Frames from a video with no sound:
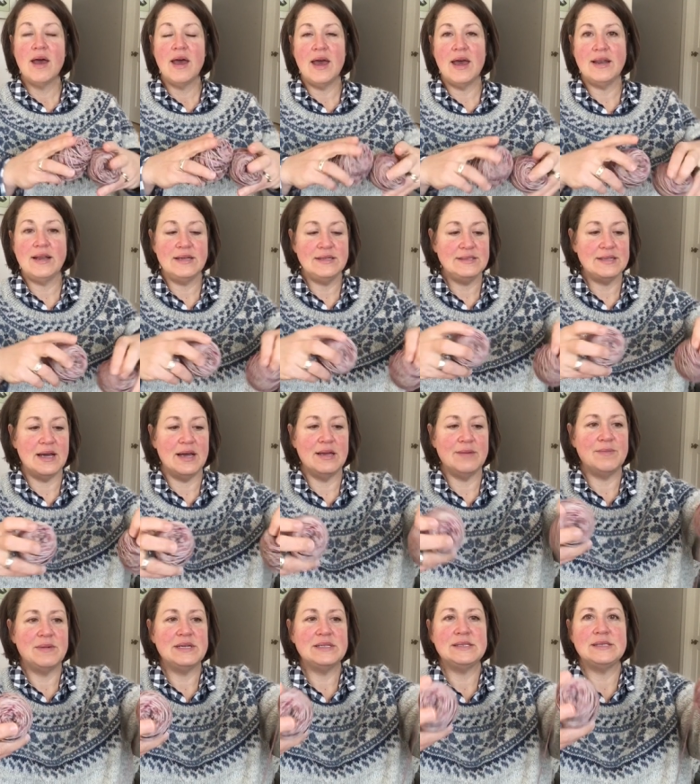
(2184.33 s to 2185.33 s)
and I dyed
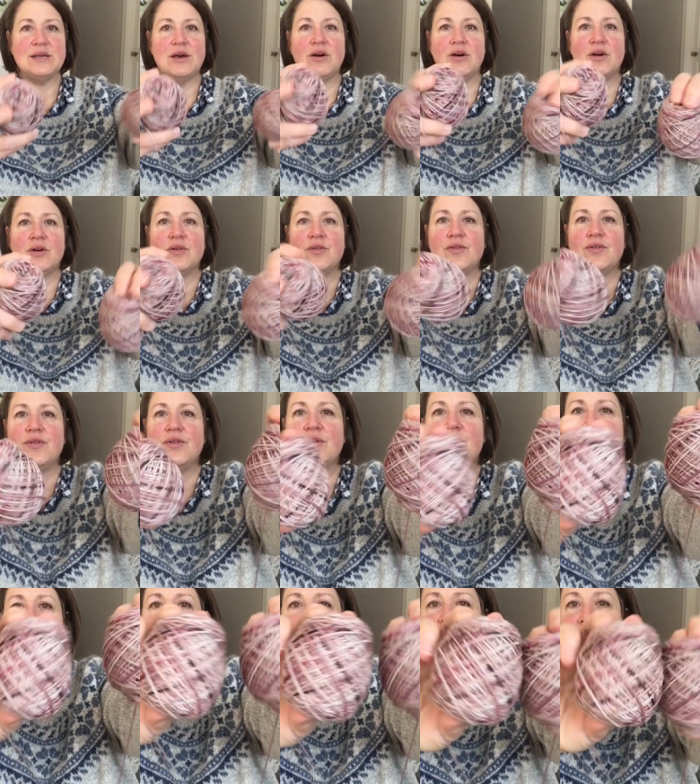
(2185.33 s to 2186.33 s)
myself
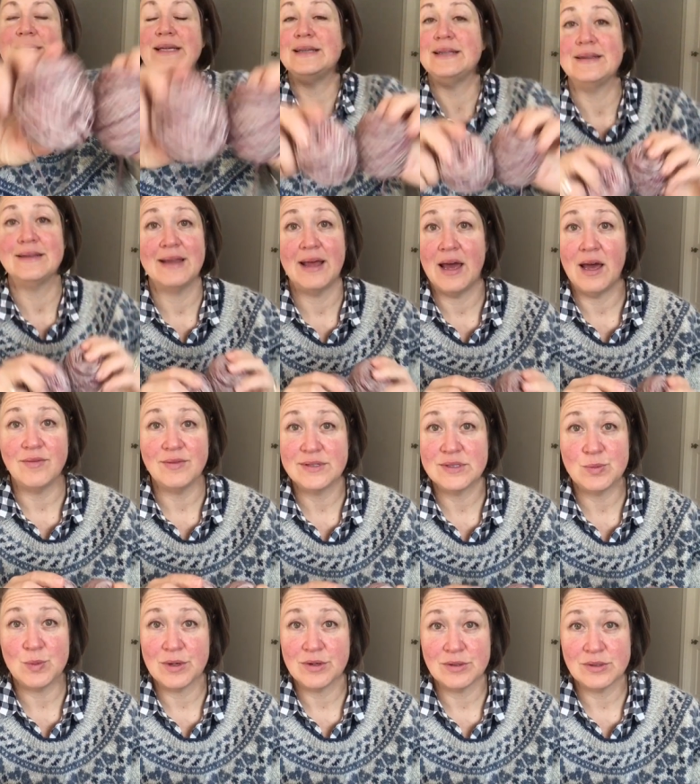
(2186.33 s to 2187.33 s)
because I didn't have a
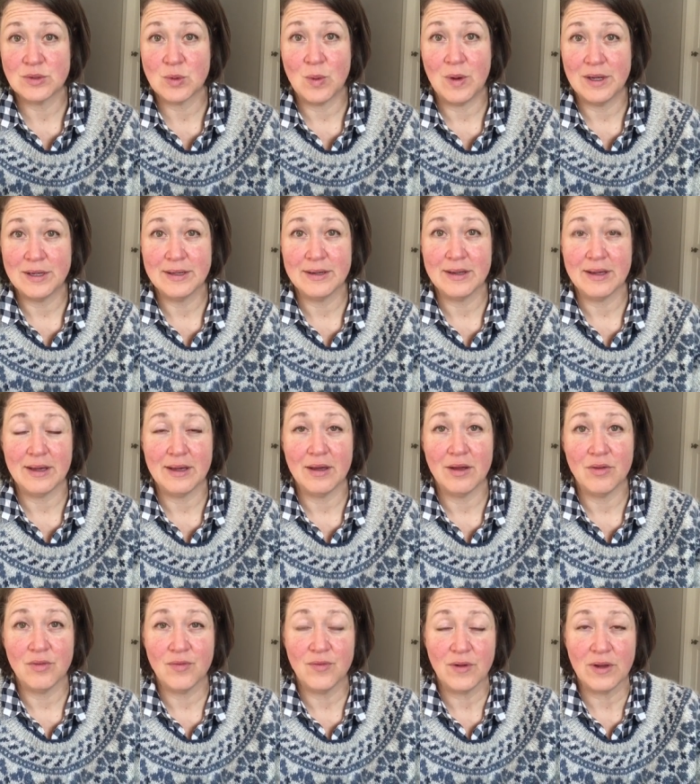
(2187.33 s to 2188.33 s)
sweater's quantity
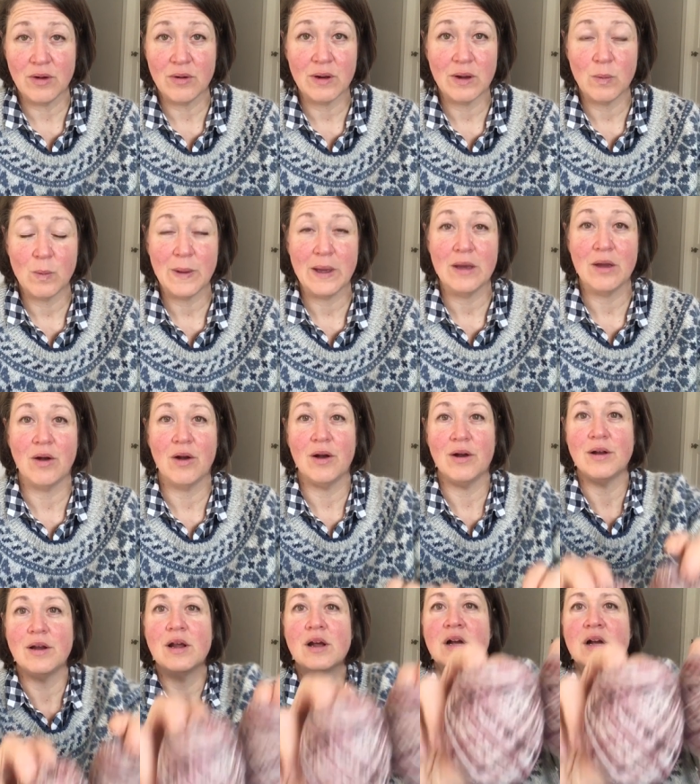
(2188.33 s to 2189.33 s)
of fingering weight yarn.